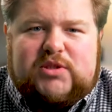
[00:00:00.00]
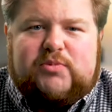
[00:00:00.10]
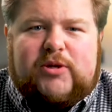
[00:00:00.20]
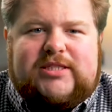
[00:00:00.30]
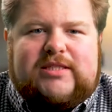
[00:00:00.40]
one's
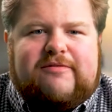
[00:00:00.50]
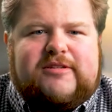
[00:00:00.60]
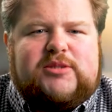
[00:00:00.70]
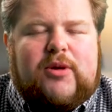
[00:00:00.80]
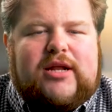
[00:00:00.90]
pretty
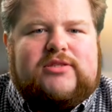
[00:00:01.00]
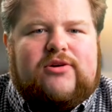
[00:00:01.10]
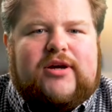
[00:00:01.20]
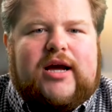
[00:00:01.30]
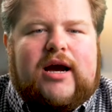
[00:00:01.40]

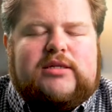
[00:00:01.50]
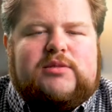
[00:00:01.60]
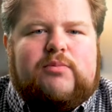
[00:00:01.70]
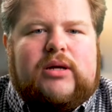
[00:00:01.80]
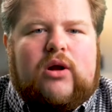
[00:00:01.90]
self-explanatory, guys,
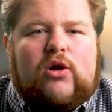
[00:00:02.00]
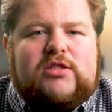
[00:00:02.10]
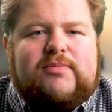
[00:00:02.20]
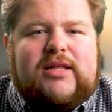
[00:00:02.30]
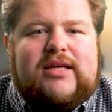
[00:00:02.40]
but
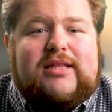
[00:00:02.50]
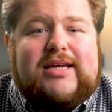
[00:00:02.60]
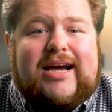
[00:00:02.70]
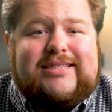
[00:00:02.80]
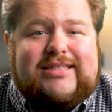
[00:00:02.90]
ultimately
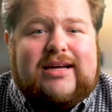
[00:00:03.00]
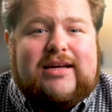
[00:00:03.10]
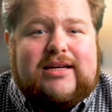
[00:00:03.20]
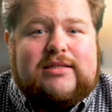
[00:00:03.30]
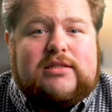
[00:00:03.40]
the idea
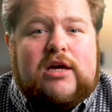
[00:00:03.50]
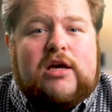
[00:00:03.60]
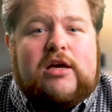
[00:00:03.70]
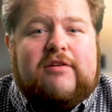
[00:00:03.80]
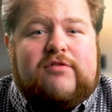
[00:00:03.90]
is
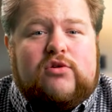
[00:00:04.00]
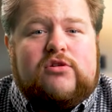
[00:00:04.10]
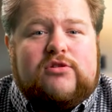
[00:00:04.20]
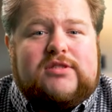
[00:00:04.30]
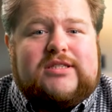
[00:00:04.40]
if you
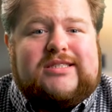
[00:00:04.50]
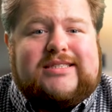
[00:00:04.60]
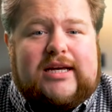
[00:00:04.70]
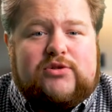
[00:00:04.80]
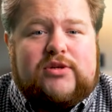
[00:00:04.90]
use a
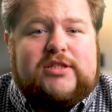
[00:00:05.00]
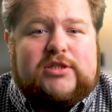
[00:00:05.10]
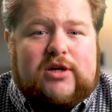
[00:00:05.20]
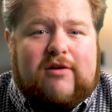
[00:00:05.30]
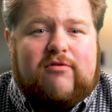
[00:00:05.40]
scheduling
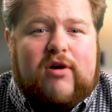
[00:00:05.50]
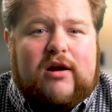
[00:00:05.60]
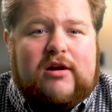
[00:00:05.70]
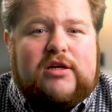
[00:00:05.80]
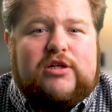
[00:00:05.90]

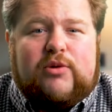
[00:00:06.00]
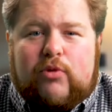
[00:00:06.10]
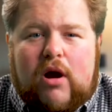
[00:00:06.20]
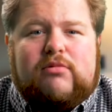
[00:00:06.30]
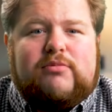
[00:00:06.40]
software, you're
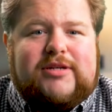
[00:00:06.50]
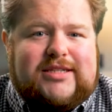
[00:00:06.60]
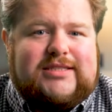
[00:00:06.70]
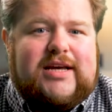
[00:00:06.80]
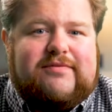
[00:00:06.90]
probably going
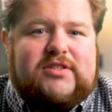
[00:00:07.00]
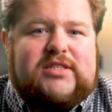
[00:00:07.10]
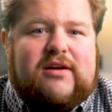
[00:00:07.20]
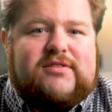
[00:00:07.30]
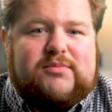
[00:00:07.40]
to save
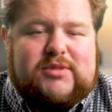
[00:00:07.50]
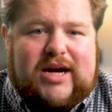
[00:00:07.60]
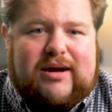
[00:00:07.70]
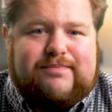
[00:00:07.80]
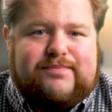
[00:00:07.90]
yourself some
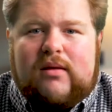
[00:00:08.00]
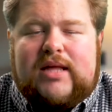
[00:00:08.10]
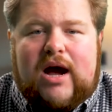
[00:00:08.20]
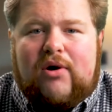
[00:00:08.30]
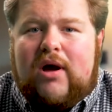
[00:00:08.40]
time.
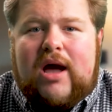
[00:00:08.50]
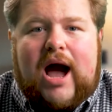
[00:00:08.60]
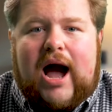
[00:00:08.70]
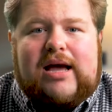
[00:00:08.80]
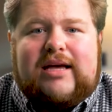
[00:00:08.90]
Now,
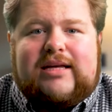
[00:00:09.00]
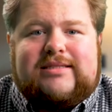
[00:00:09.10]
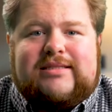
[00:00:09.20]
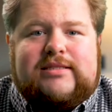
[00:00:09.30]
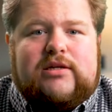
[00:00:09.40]
I
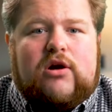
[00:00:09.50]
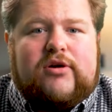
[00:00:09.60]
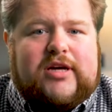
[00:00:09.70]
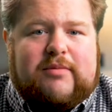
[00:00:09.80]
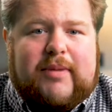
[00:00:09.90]
get zero
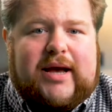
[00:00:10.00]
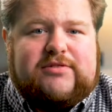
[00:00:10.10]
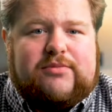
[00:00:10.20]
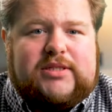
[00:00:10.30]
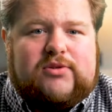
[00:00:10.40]
kickbacks
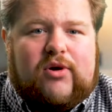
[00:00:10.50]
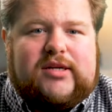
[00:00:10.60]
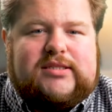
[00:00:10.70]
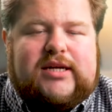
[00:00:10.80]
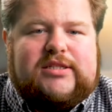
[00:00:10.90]
from these
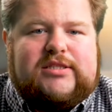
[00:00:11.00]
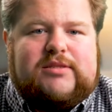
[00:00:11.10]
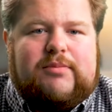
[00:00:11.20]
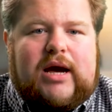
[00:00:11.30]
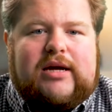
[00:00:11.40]
organizations,
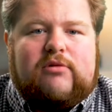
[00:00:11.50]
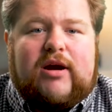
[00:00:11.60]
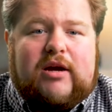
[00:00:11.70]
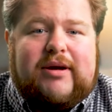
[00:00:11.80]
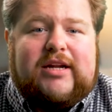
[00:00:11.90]
but I can
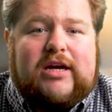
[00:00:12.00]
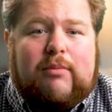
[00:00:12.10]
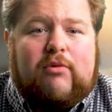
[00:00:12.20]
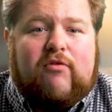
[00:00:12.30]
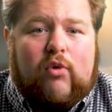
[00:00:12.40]
recommend a
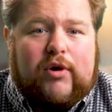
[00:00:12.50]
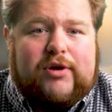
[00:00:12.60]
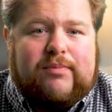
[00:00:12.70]
couple for you.